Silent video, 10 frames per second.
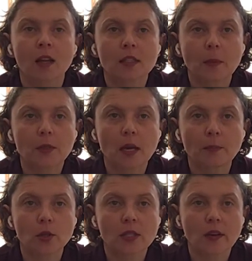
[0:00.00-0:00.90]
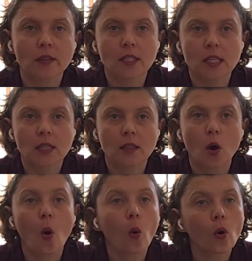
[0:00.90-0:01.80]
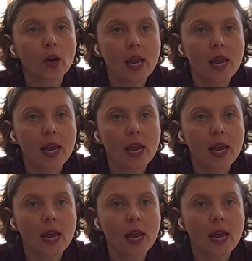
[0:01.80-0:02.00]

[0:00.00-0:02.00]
September 17th or